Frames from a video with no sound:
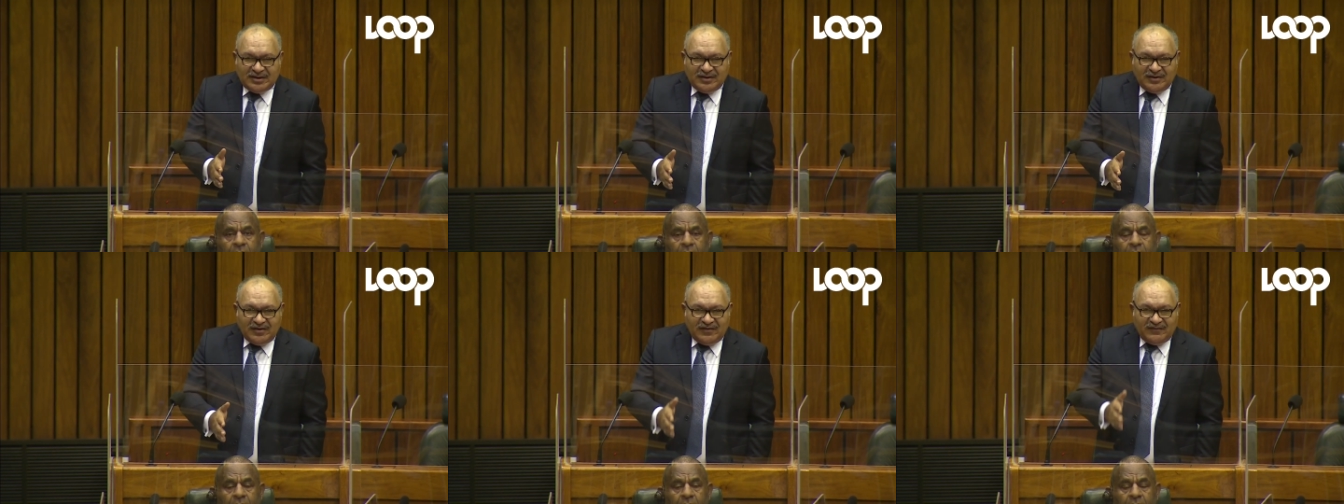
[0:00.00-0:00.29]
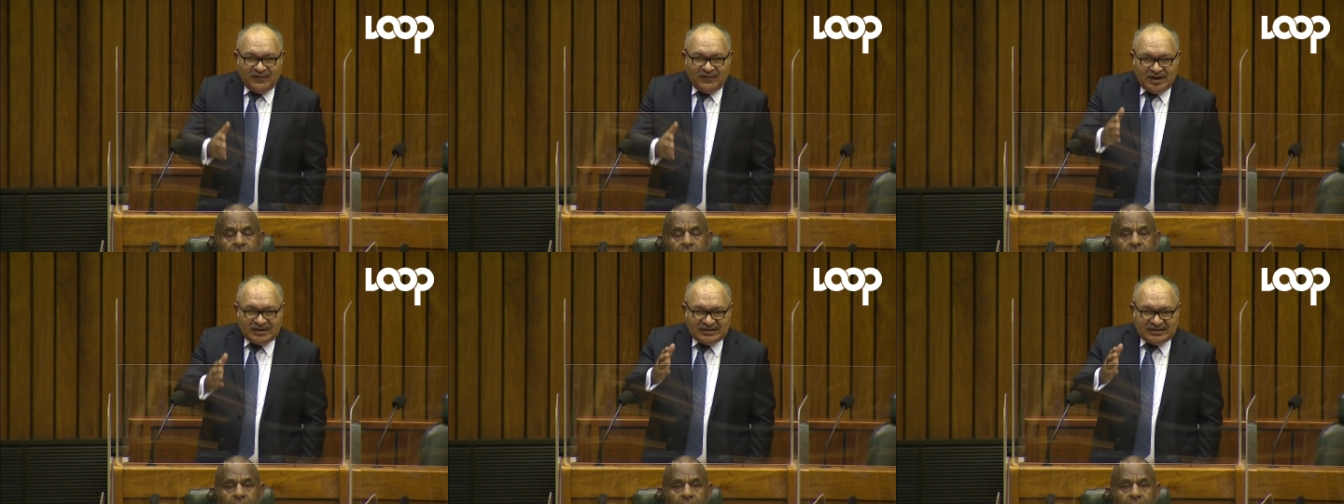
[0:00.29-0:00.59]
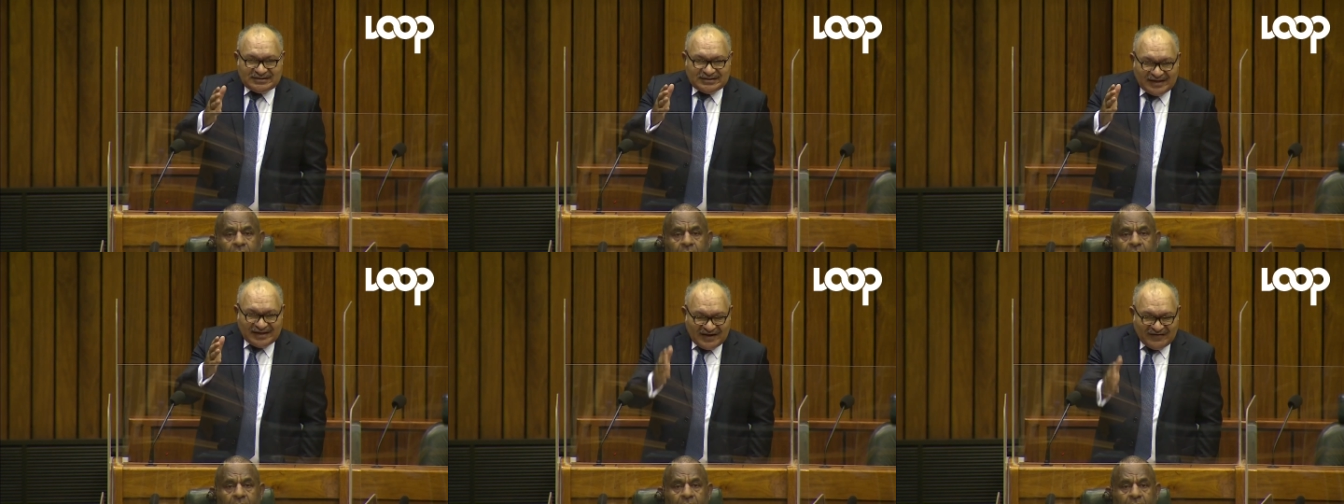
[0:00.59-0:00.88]
of what
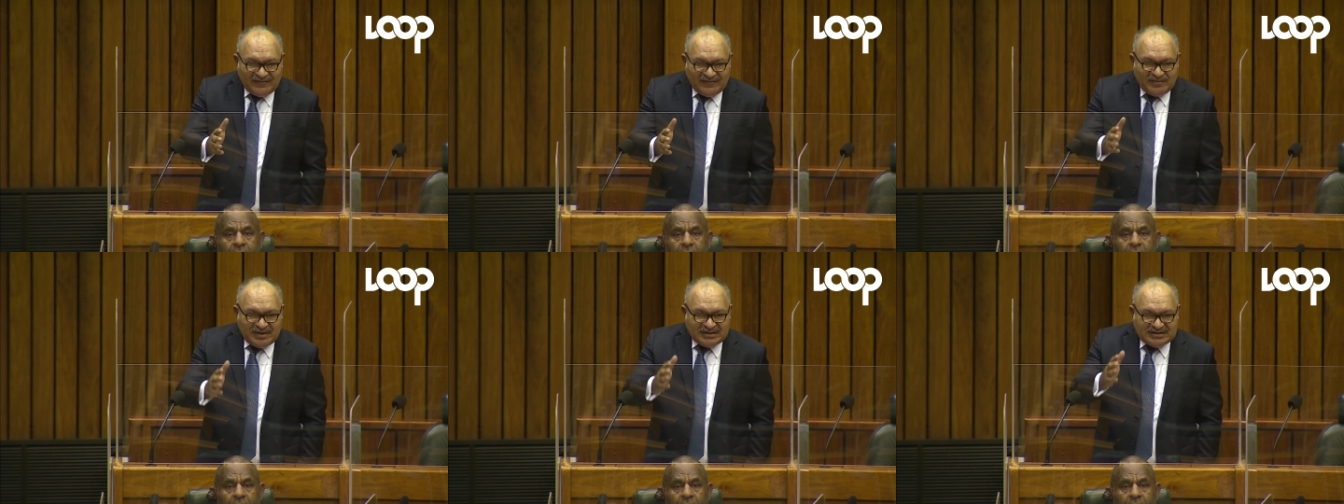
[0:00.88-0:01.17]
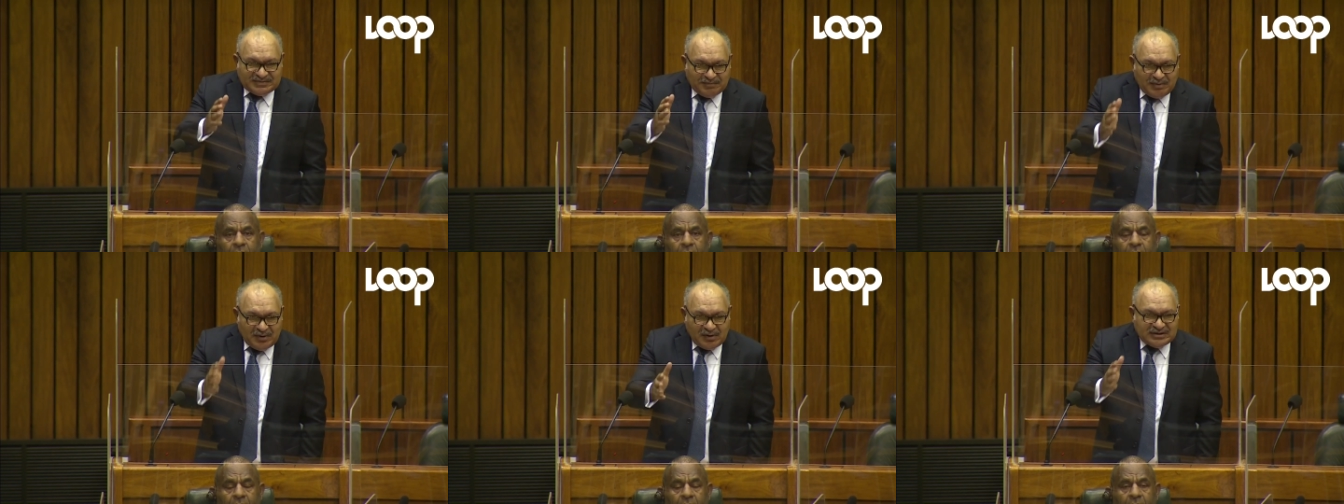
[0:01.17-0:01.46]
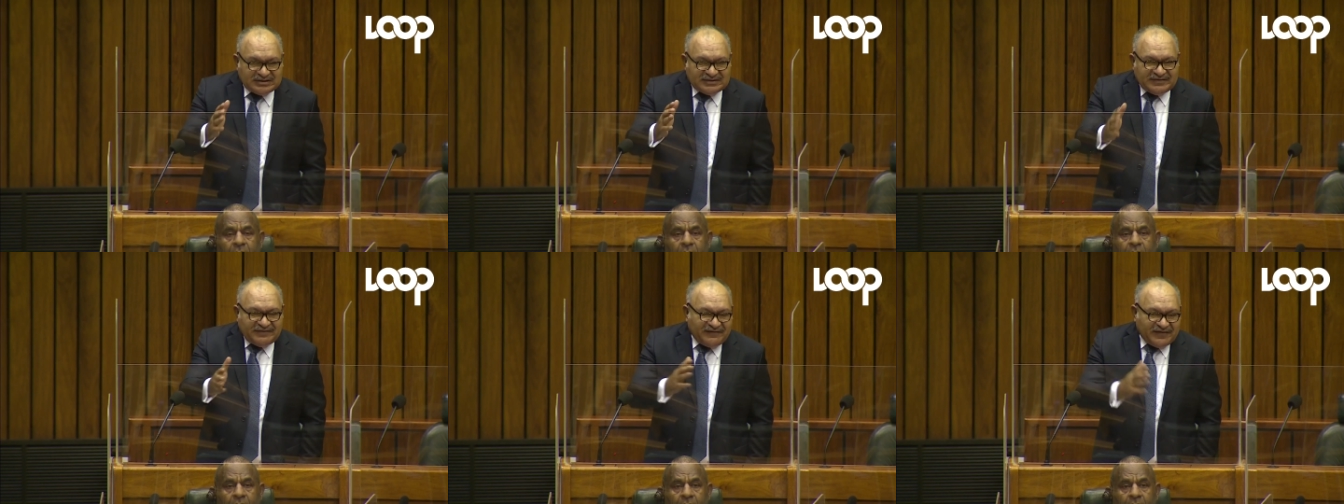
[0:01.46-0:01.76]
is the government's
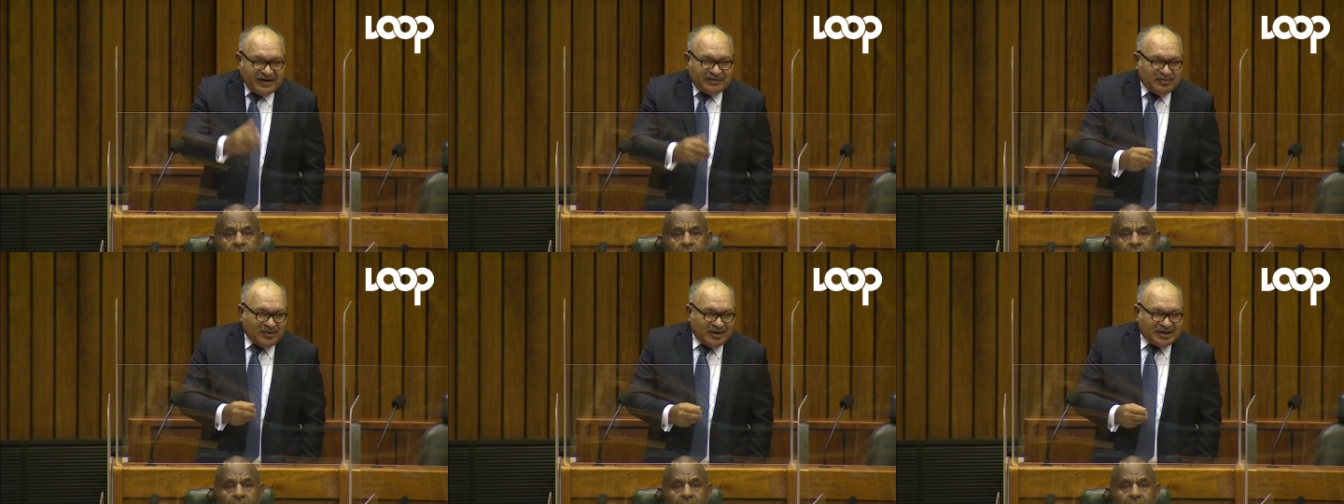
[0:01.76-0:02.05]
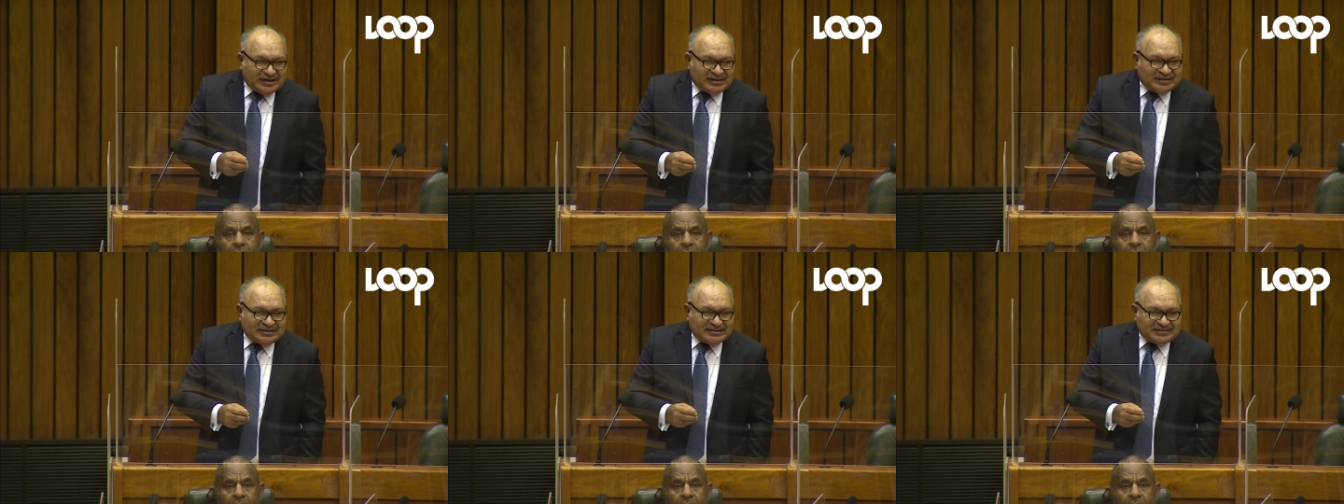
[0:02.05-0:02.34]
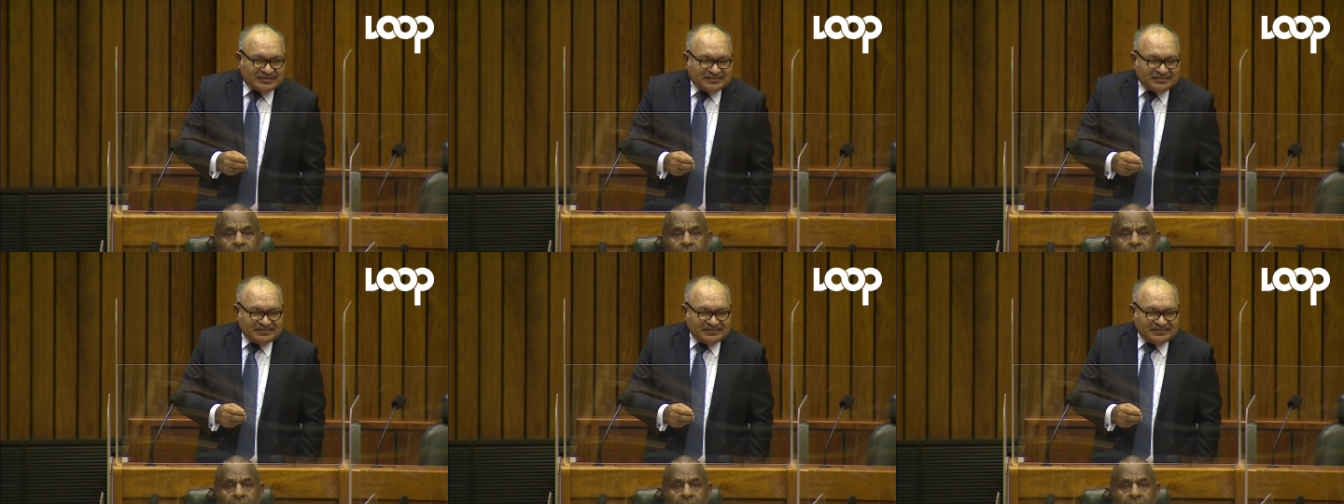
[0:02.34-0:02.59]
policy framework is.